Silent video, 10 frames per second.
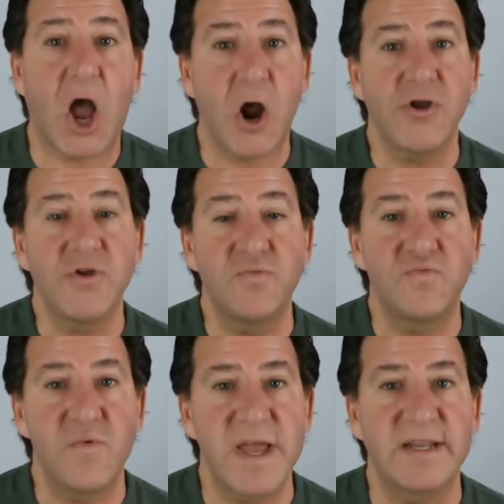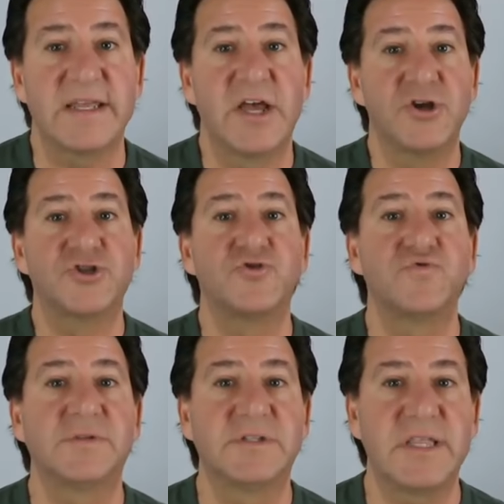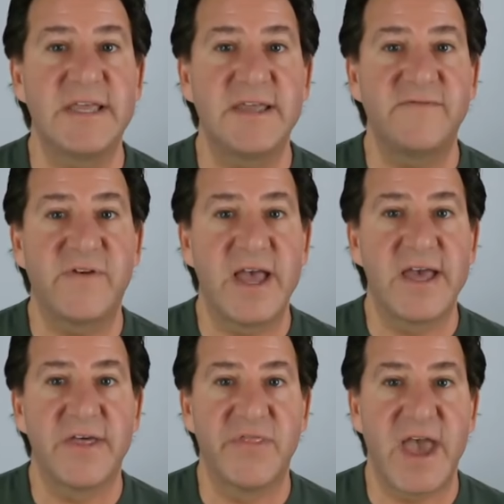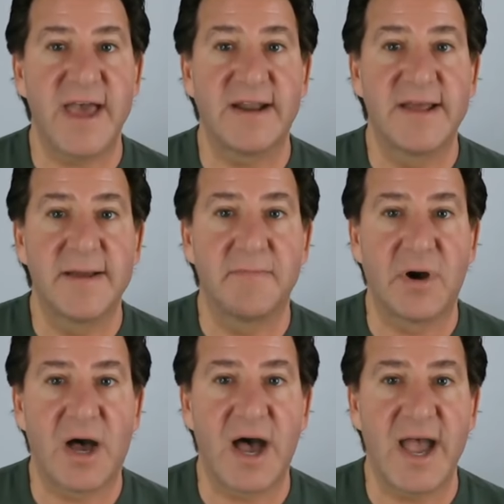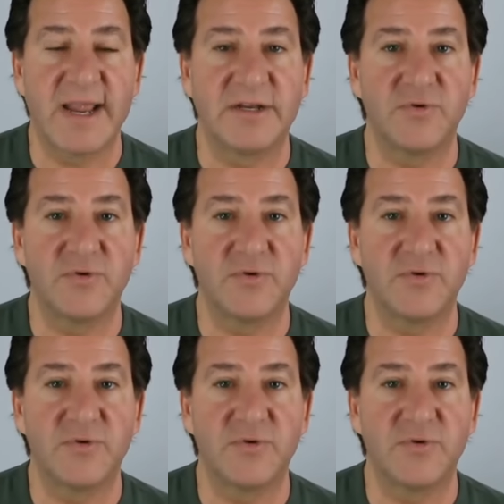Are you ready to leave that behind?